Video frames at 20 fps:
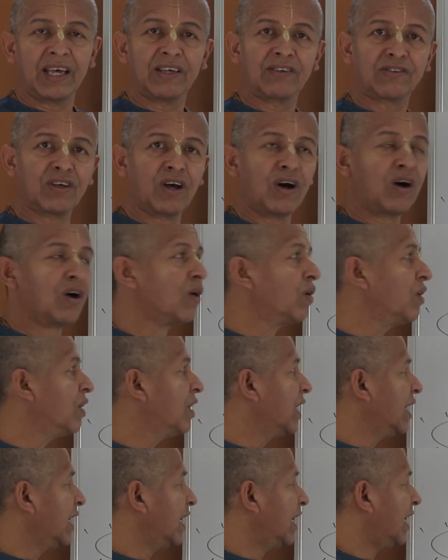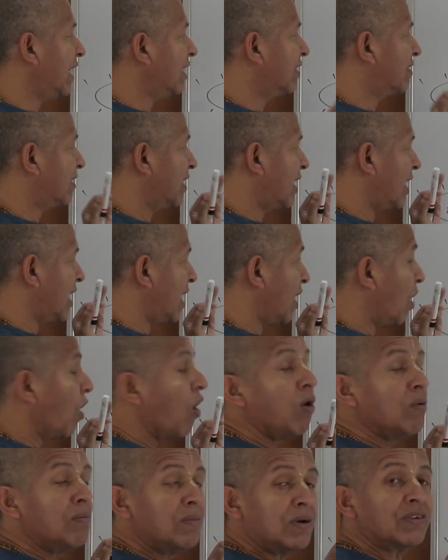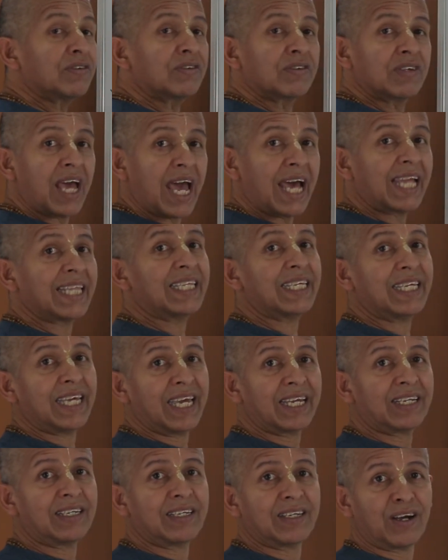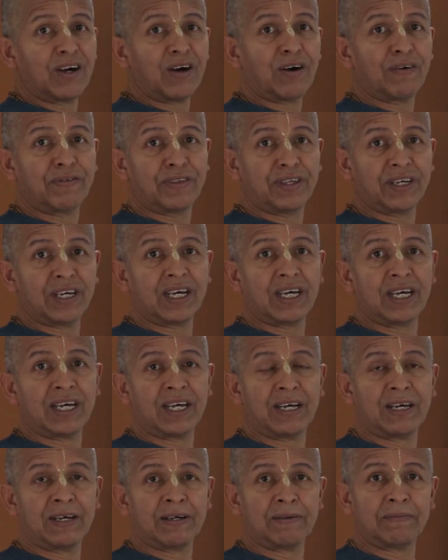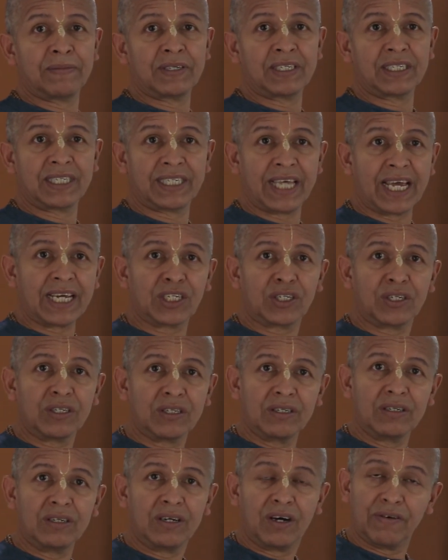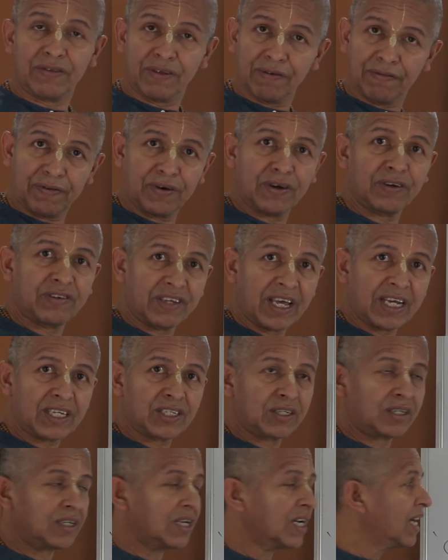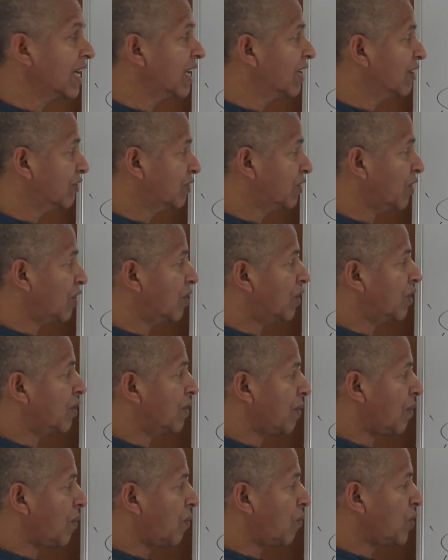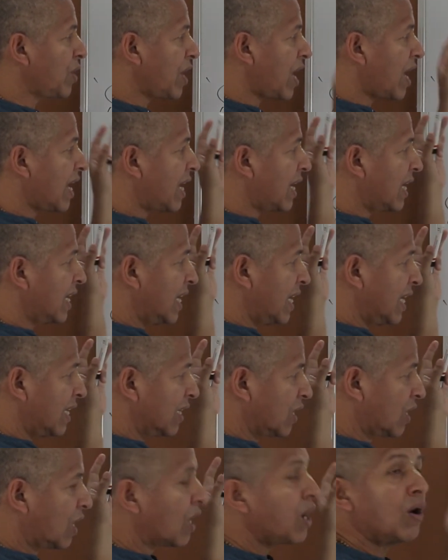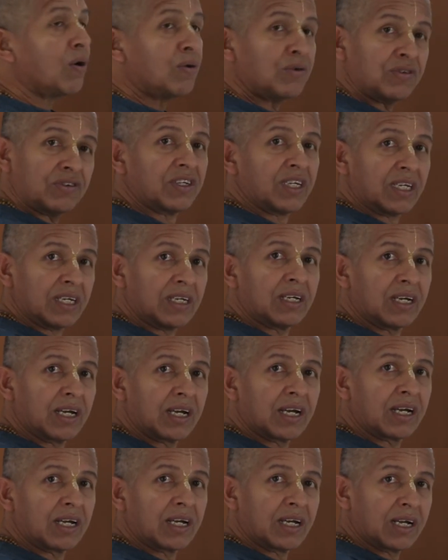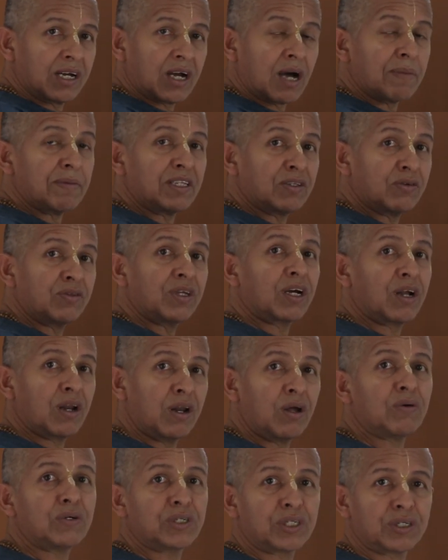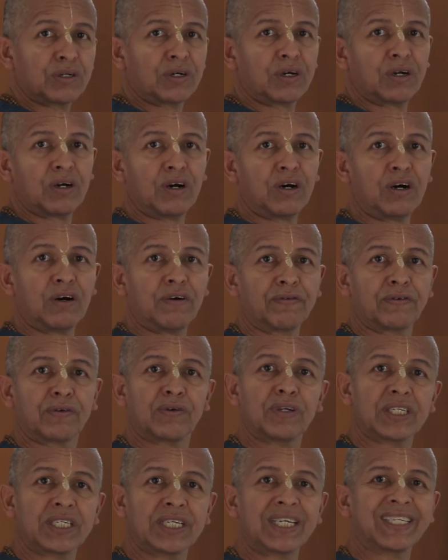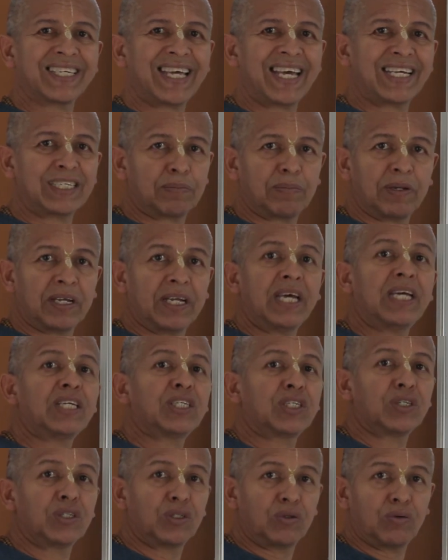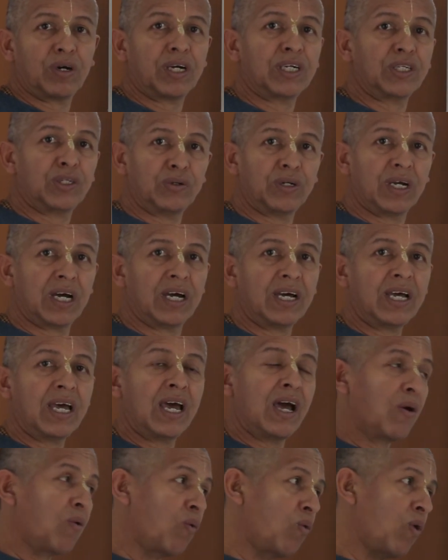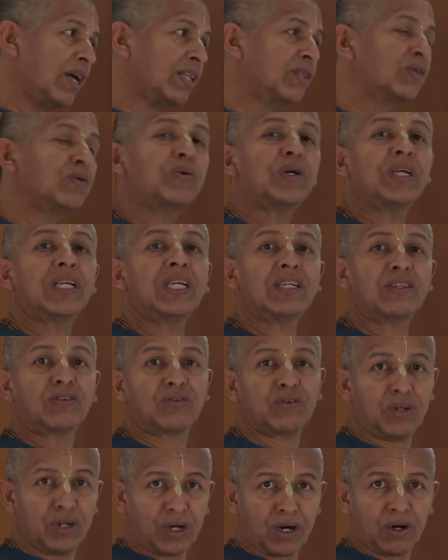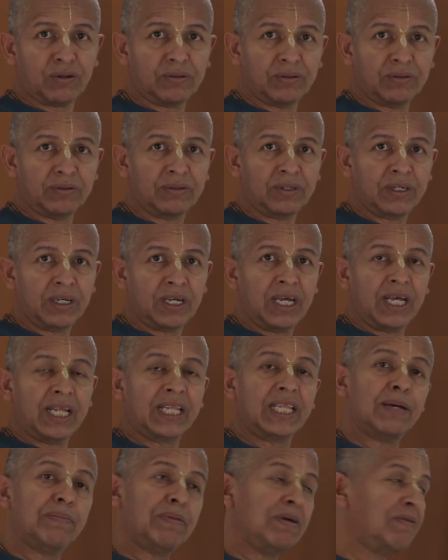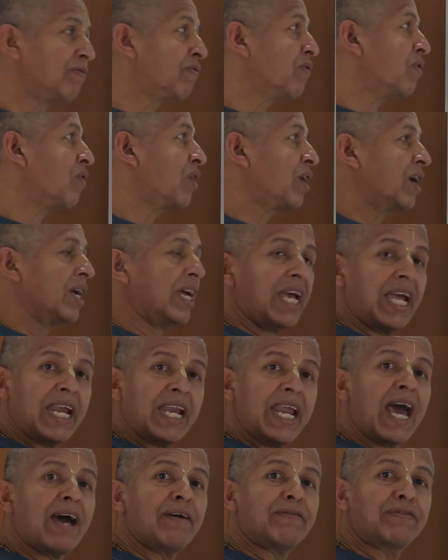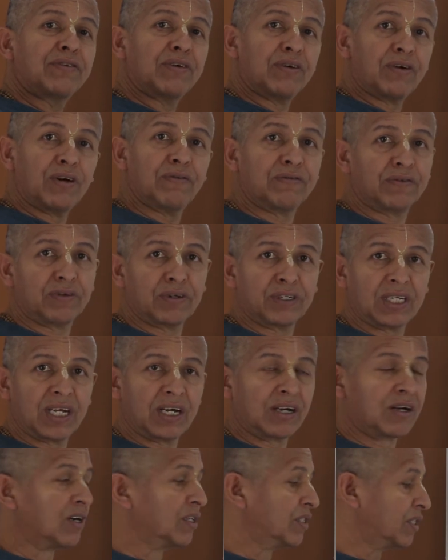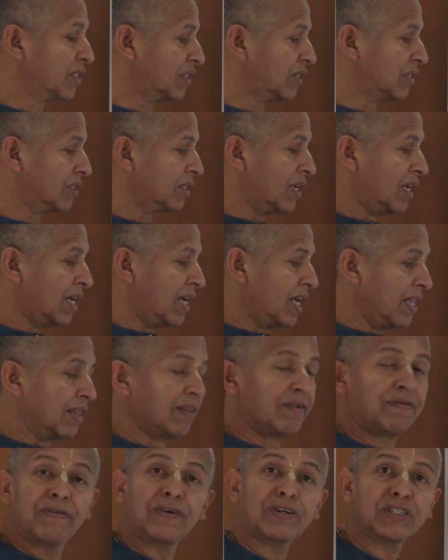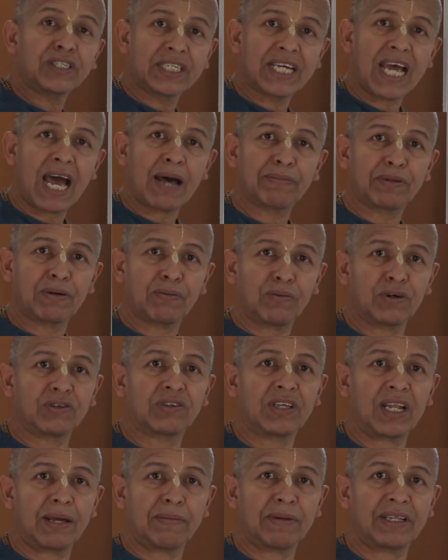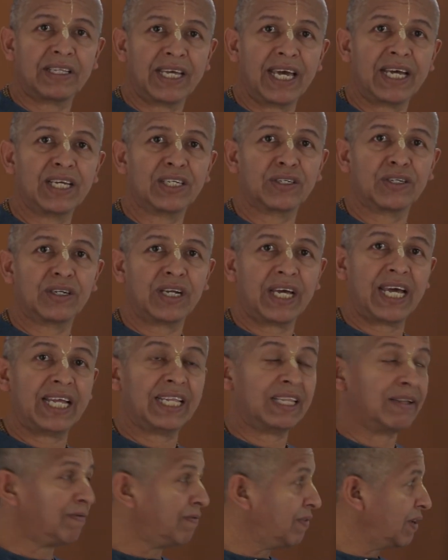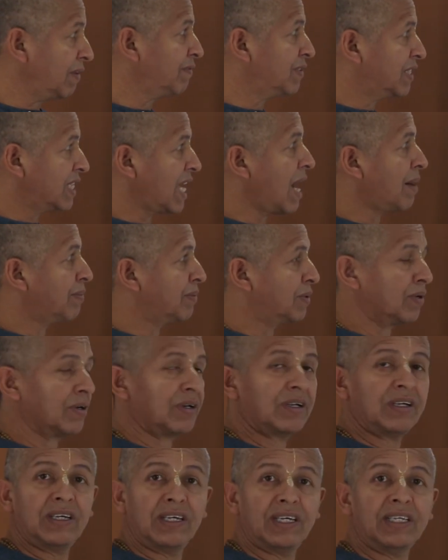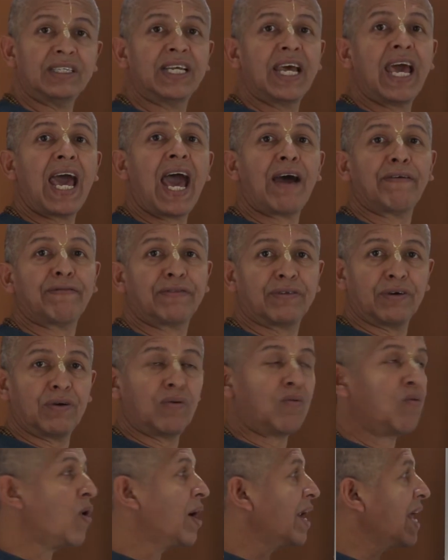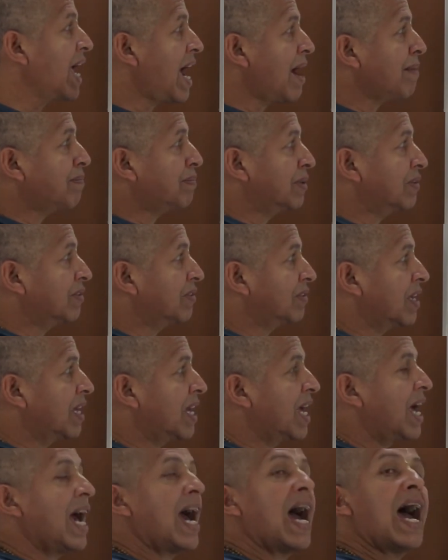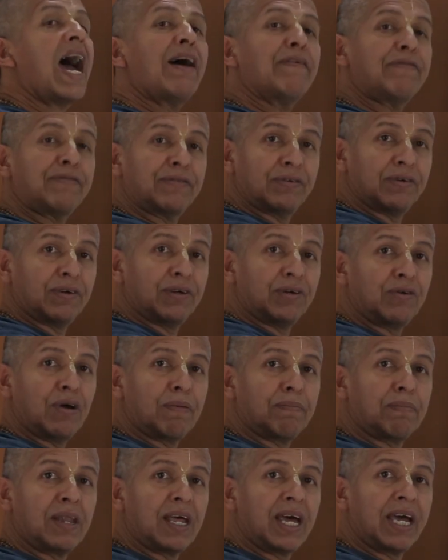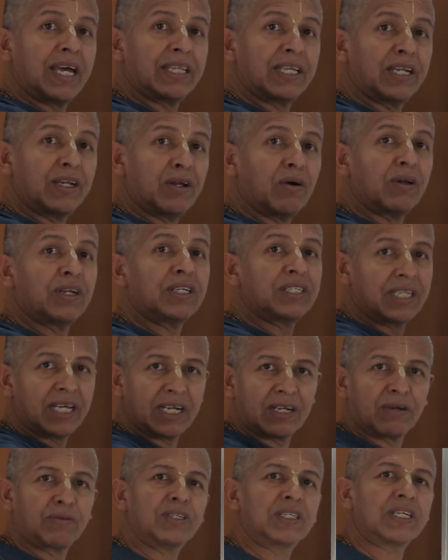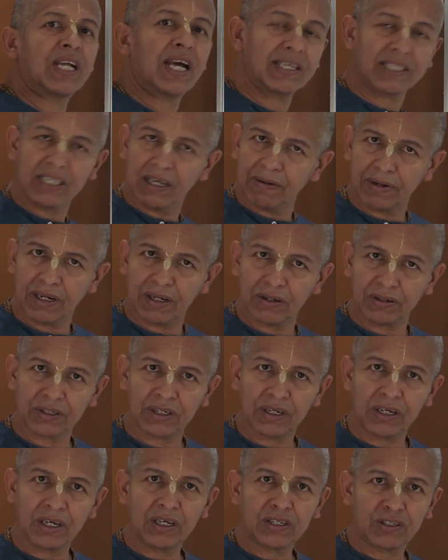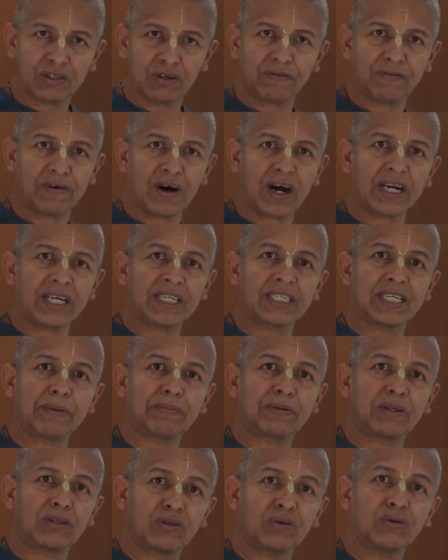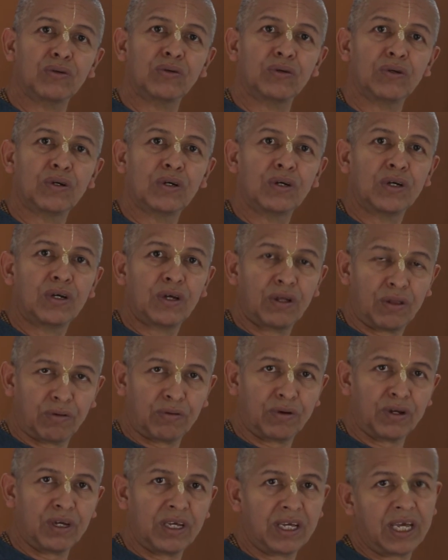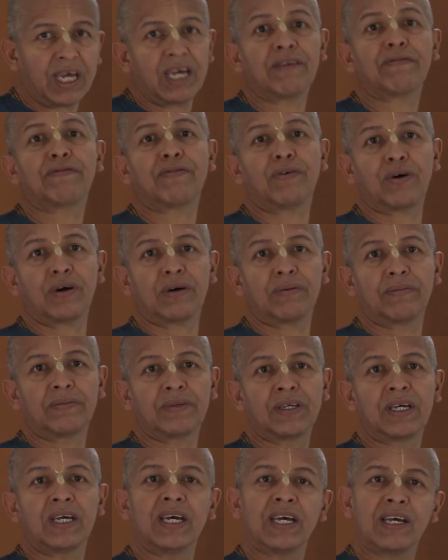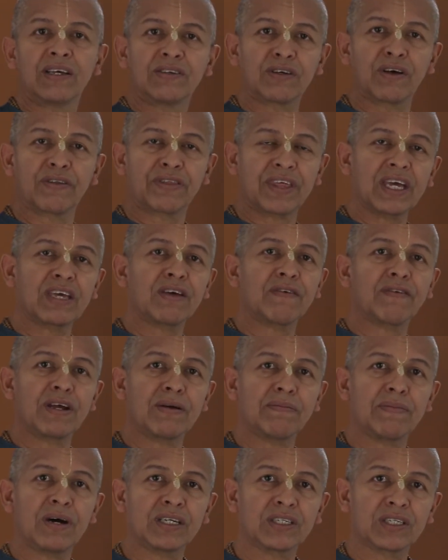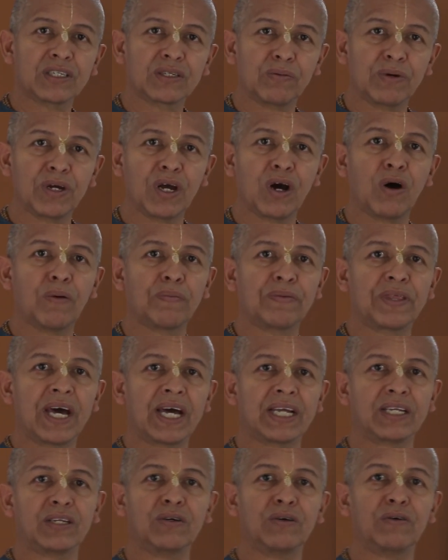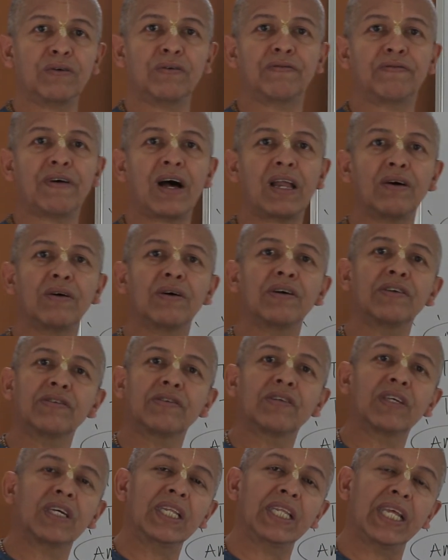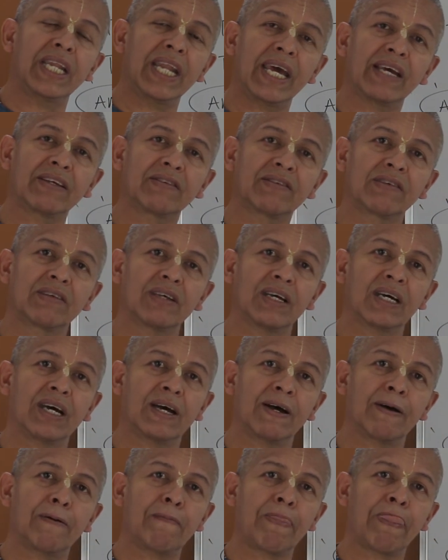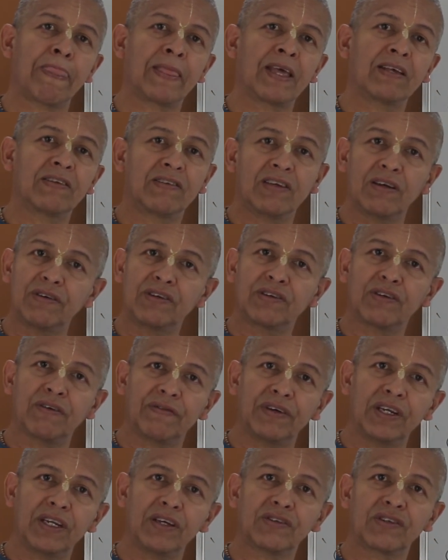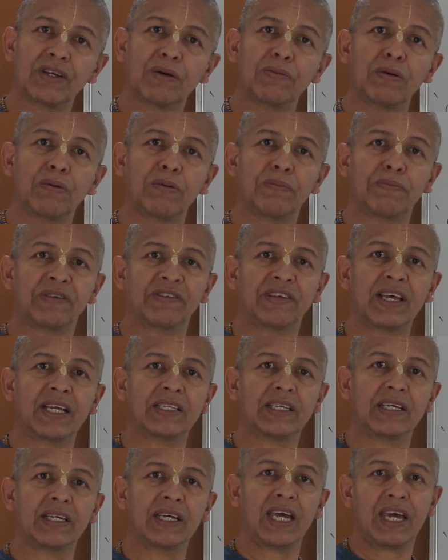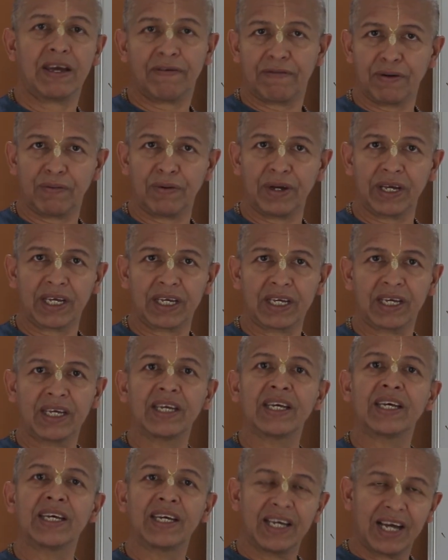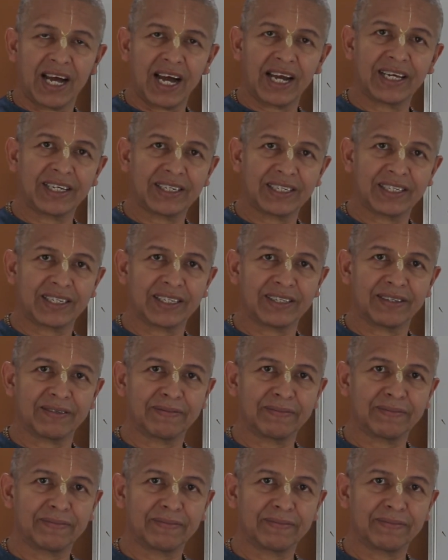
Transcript: So it's almost at the end of the section, of the first section. So we are coming to the closure of Krishna's explanation to Arjuna. What do we need to know? The before and after of Krishna consciousness. The first chapter was the lamentation, and the 5th chapter is the after. What happens after you apply the knowledge that Krishna has given us so far in chapter 2, 3, and 4. So thank you very much. We hope that you follow us in the next series of videos that we will be presenting every week. Hare Krishna.